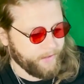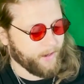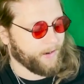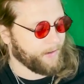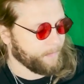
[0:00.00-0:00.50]

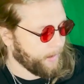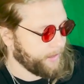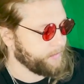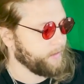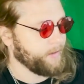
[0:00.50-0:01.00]
All
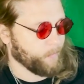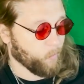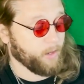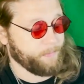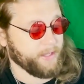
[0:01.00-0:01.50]
right.
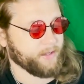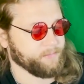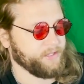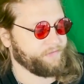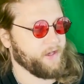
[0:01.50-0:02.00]
1 being
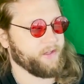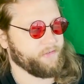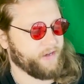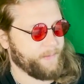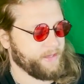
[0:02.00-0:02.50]
complete failure,
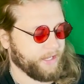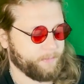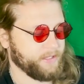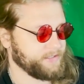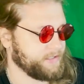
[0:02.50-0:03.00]
5 being
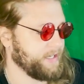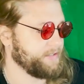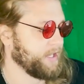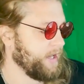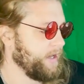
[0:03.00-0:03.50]
complete
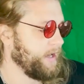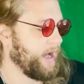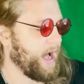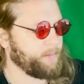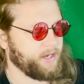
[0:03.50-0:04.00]
success.
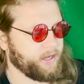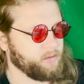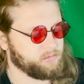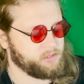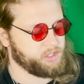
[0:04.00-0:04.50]
I'm going to
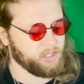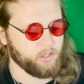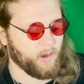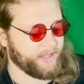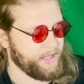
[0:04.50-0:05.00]
go
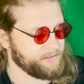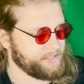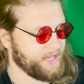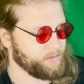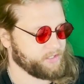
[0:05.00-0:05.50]
2. I can't
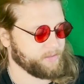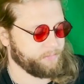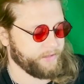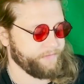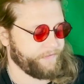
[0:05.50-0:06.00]
say it was a
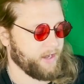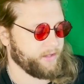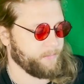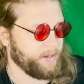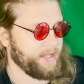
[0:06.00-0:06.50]
complete
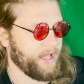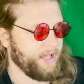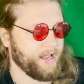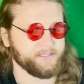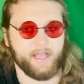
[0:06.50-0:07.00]
failure, but
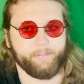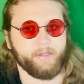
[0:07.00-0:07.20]
it has not been